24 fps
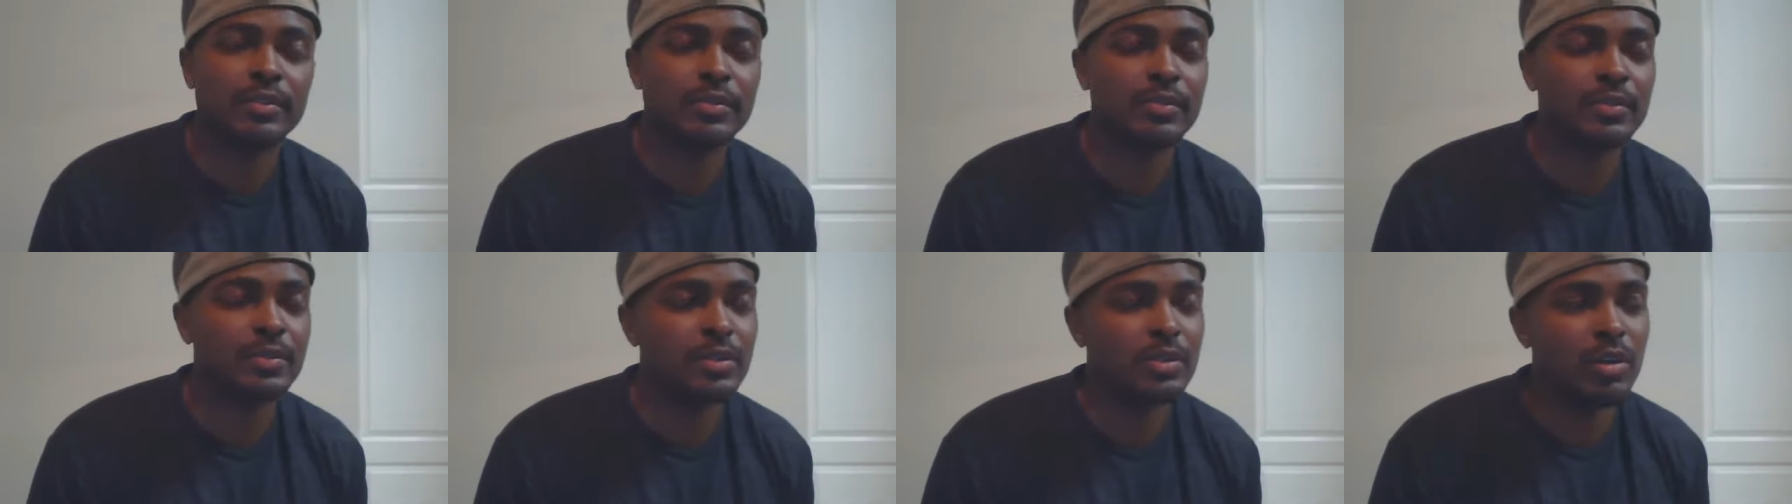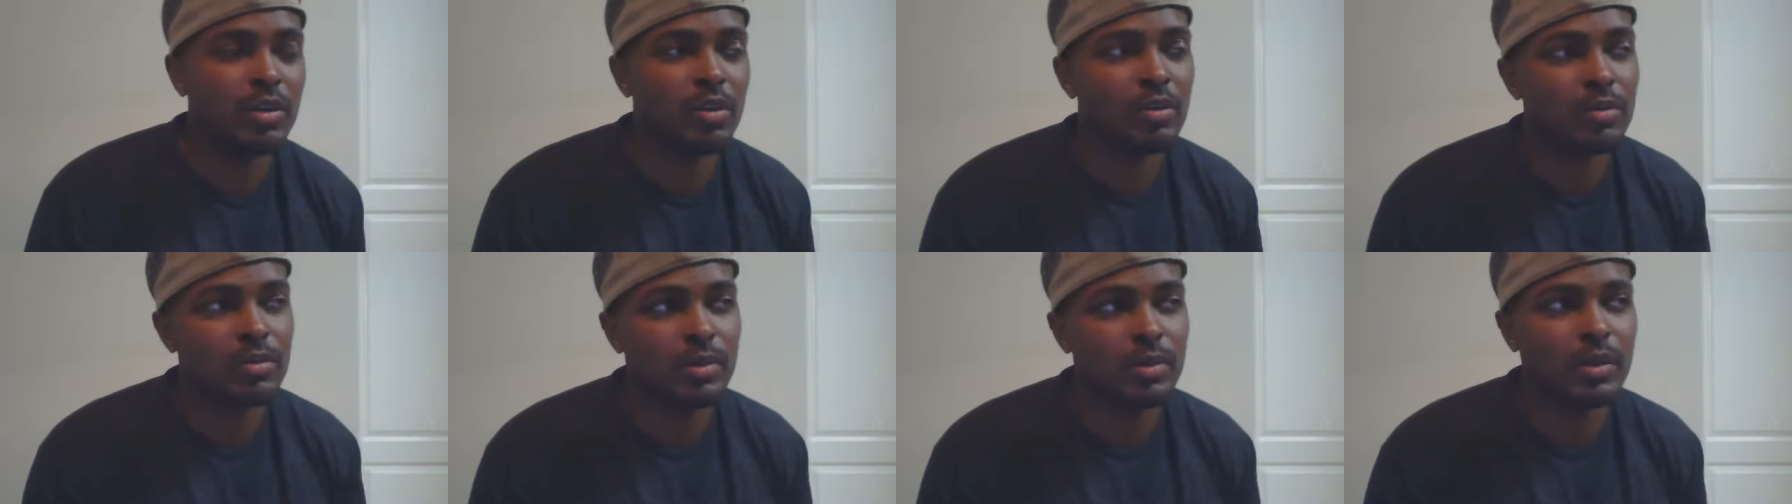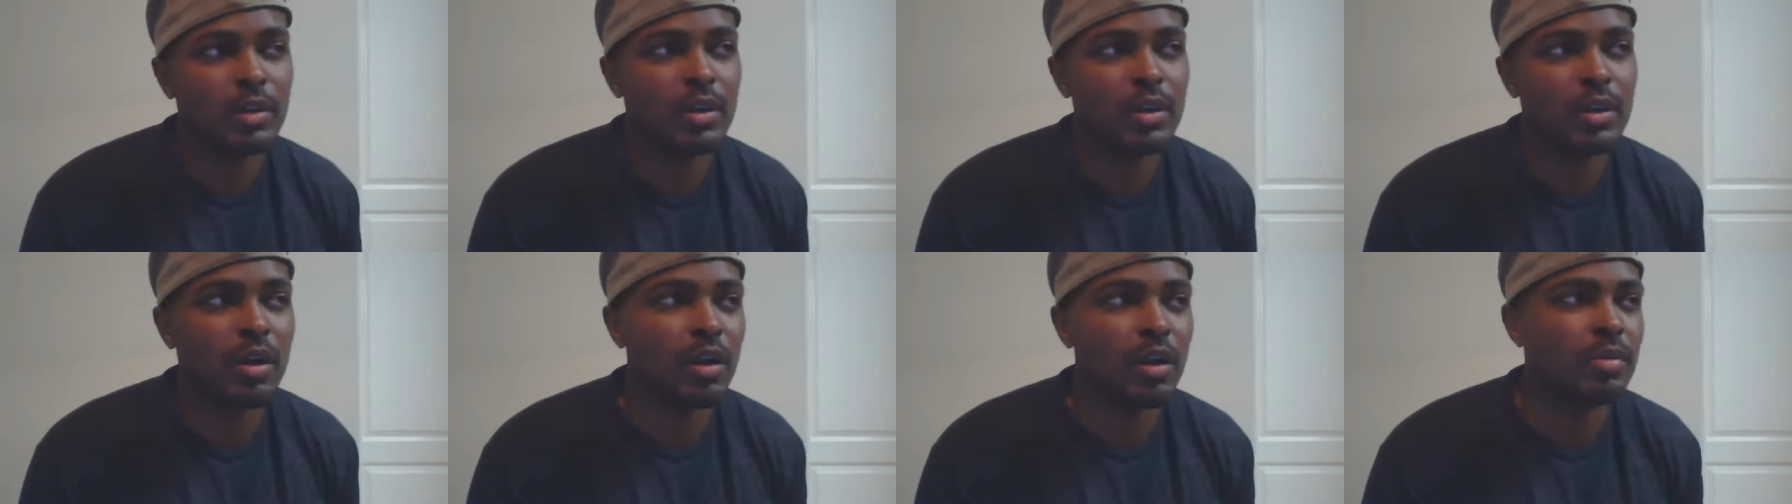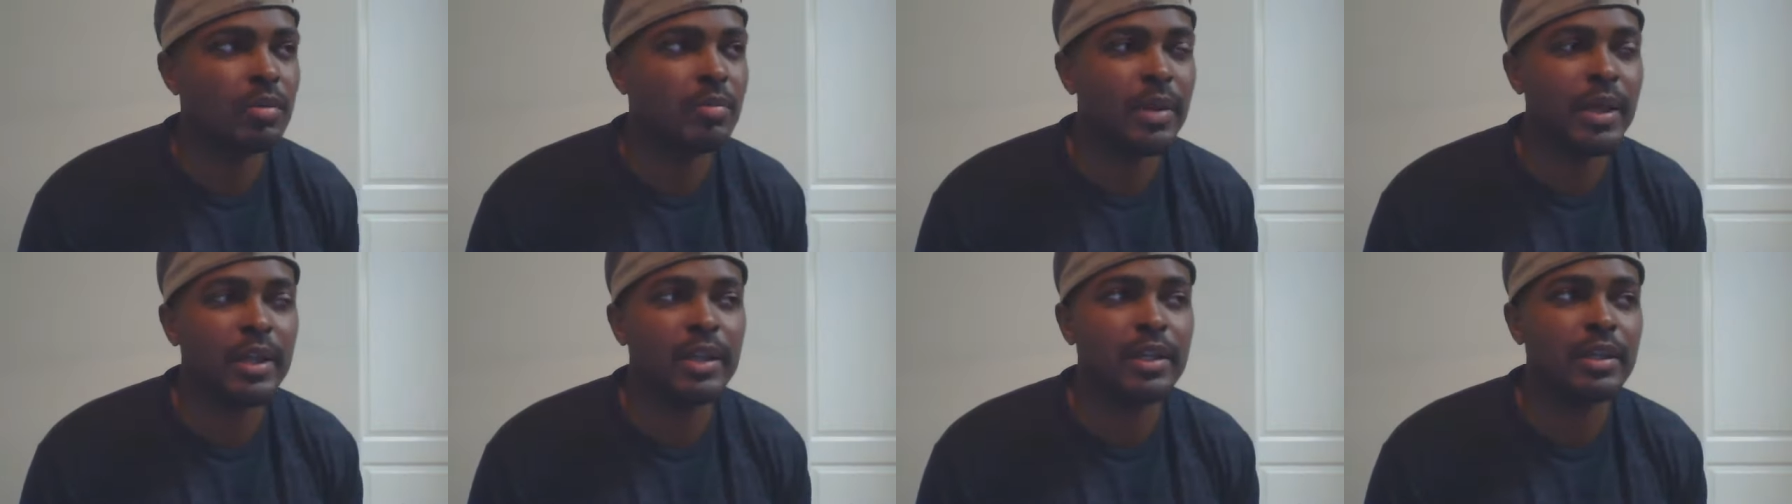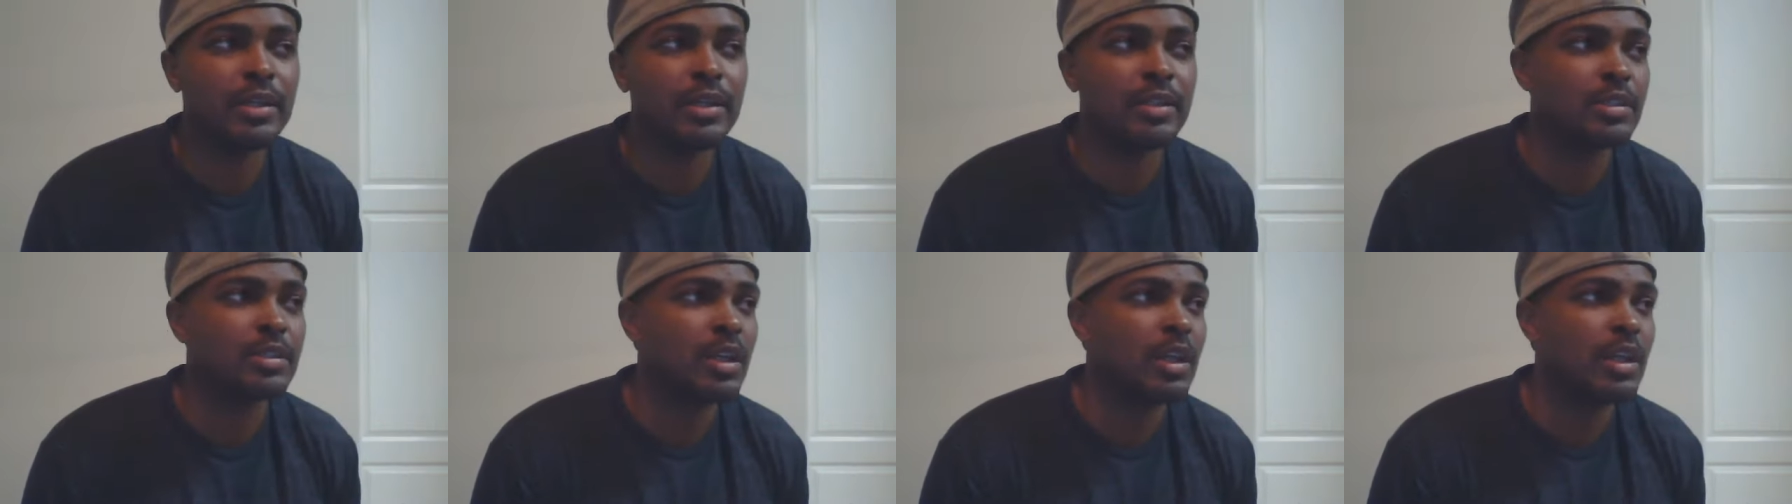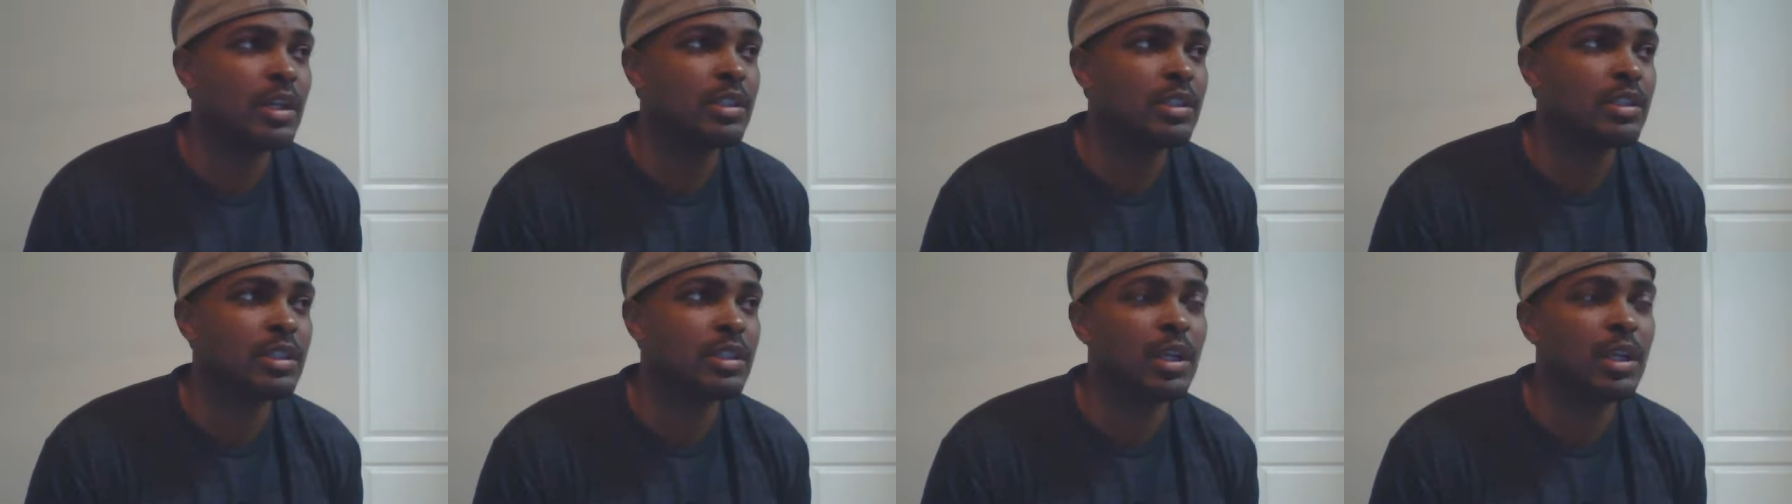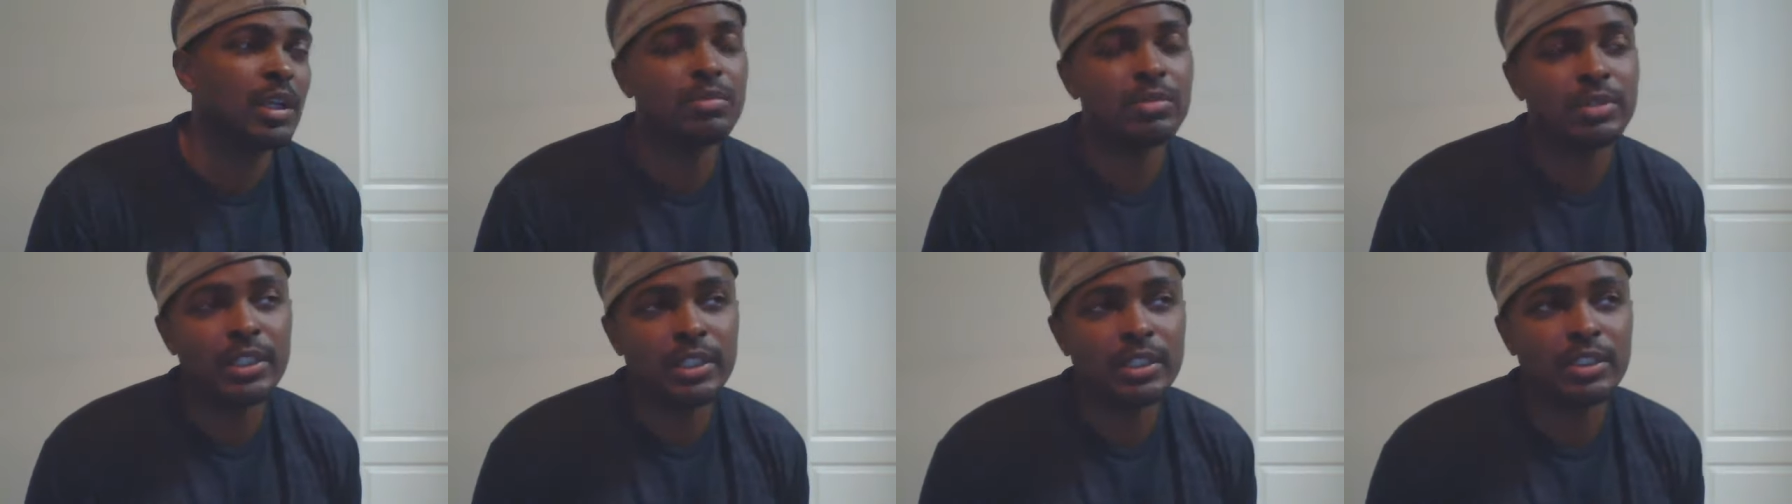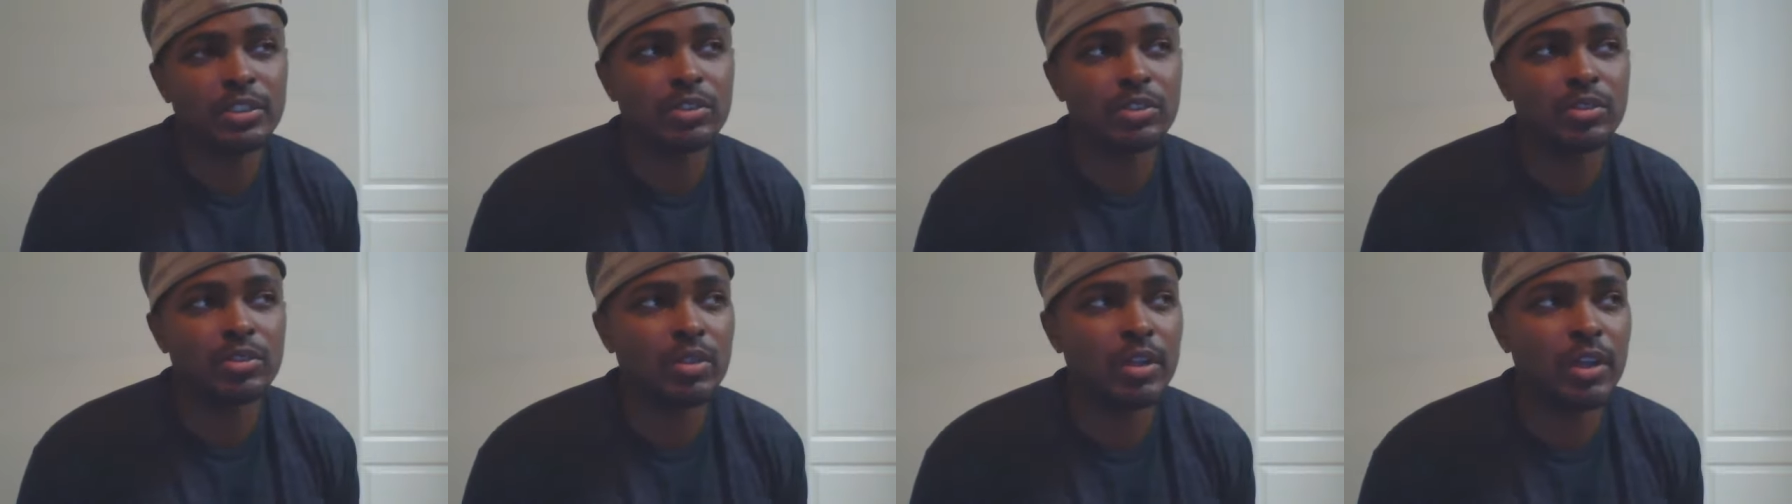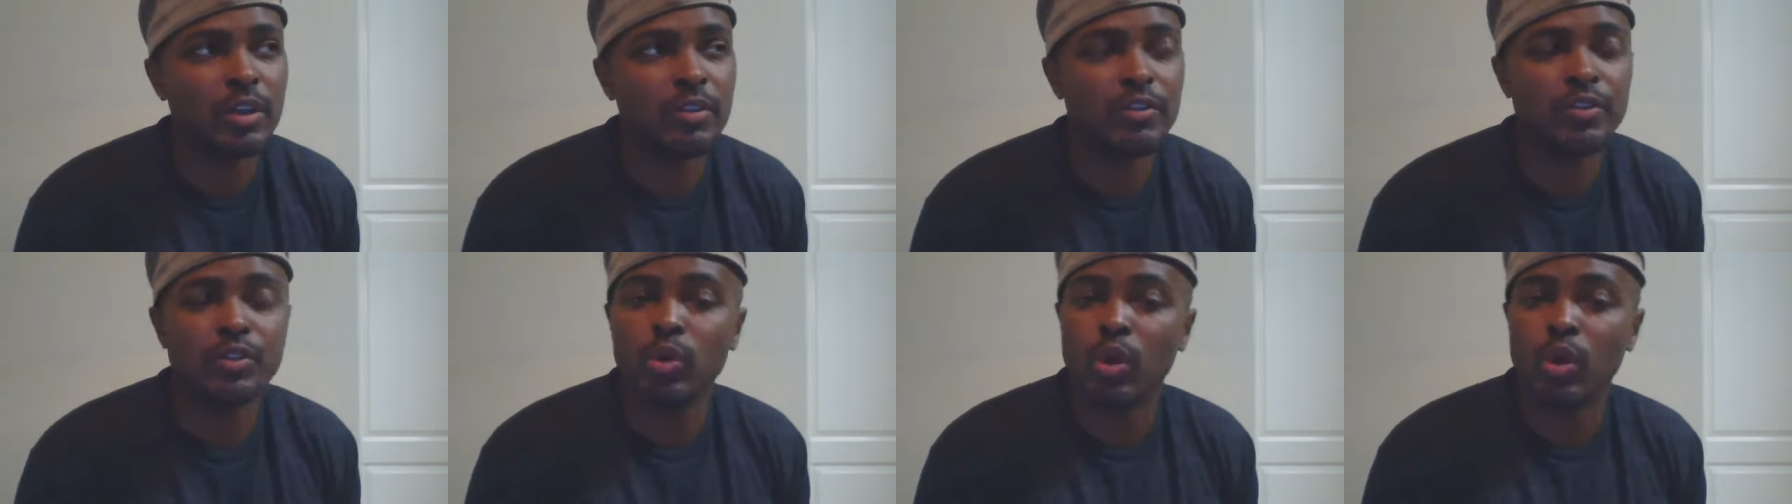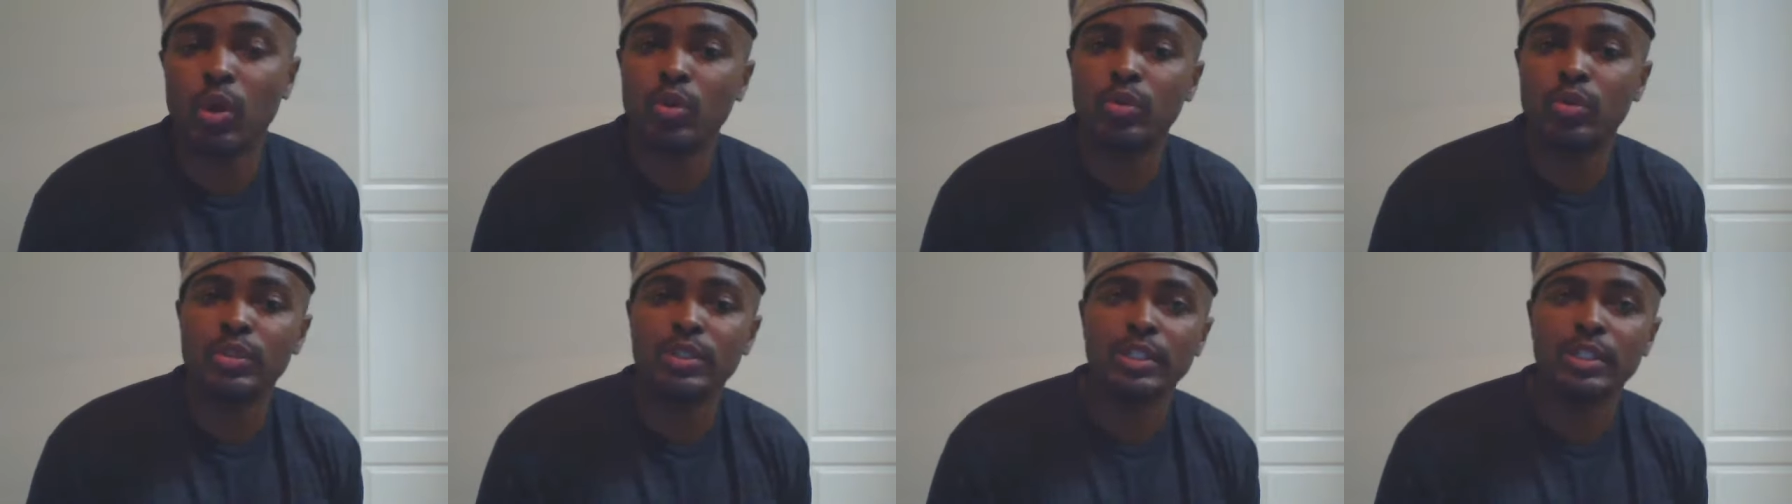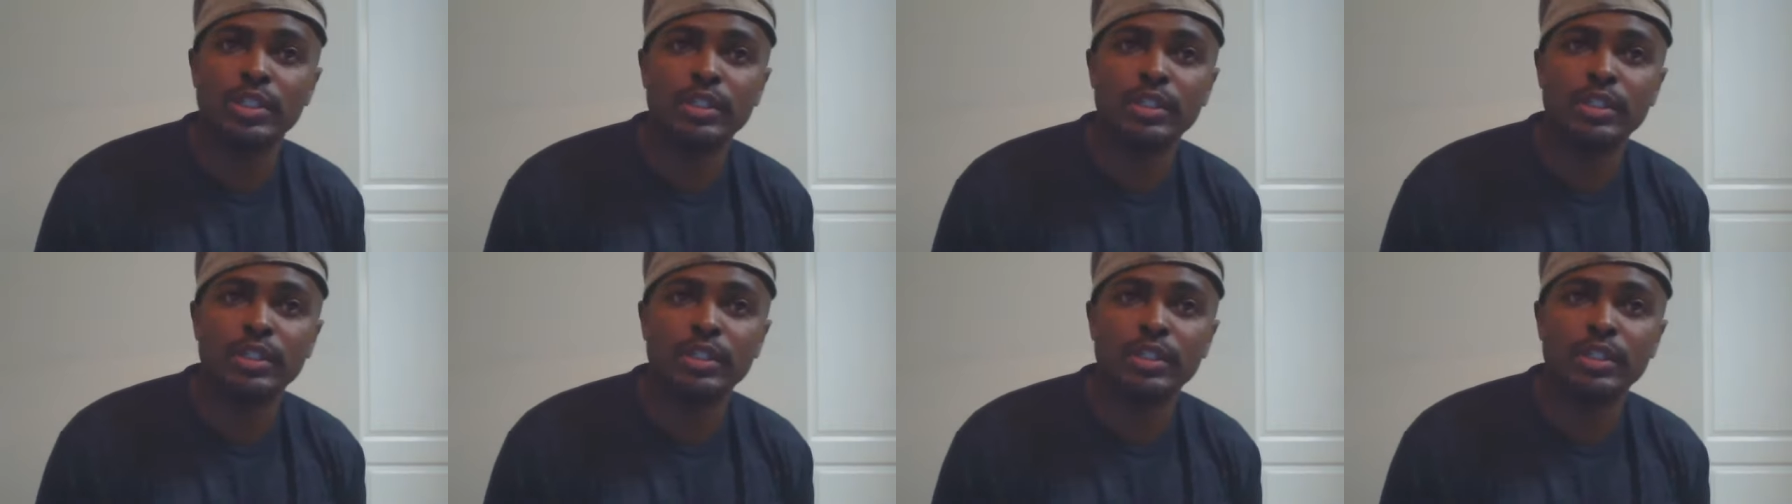you know, well call the medics to come get you if you OD.